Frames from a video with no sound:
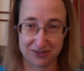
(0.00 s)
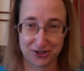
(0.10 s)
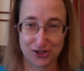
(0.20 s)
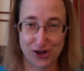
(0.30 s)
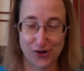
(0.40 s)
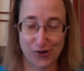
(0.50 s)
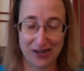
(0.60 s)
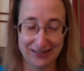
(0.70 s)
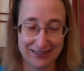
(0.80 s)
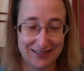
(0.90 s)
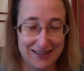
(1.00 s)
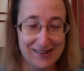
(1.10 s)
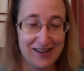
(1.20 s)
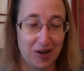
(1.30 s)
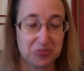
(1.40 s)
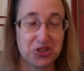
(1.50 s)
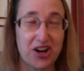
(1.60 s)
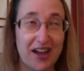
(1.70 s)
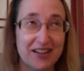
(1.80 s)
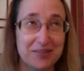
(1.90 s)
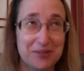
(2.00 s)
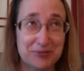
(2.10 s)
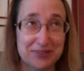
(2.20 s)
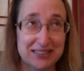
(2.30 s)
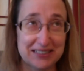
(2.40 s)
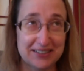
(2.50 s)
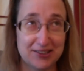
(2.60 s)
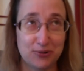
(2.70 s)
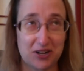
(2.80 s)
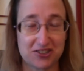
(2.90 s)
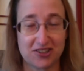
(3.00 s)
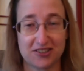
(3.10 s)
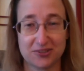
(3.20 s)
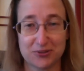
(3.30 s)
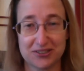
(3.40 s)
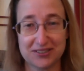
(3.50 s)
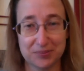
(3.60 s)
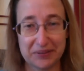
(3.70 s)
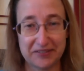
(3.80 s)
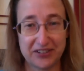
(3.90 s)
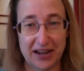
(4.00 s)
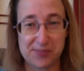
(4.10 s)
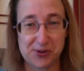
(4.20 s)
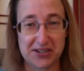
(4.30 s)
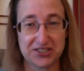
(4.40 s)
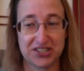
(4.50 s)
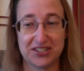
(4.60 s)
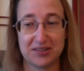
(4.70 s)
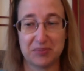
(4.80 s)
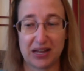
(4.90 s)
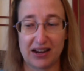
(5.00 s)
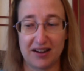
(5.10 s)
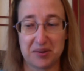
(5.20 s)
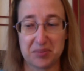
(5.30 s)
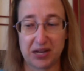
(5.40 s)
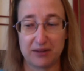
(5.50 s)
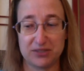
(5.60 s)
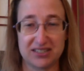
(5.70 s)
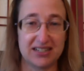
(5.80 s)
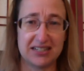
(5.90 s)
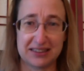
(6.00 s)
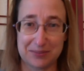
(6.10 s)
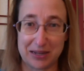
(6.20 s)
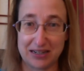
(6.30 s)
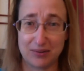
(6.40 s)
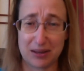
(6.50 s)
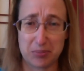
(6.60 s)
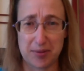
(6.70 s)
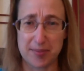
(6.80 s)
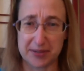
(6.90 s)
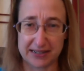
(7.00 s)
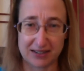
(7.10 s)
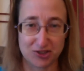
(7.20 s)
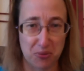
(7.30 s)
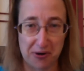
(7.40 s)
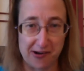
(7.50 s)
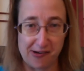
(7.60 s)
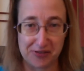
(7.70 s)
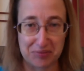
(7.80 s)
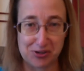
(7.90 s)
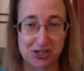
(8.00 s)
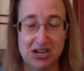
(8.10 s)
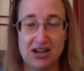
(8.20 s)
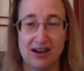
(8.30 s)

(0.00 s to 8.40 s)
So I'm trying to be really good. The washcloths were a little bit of an aberration, but I was going to knit them anyway, probably in October or November.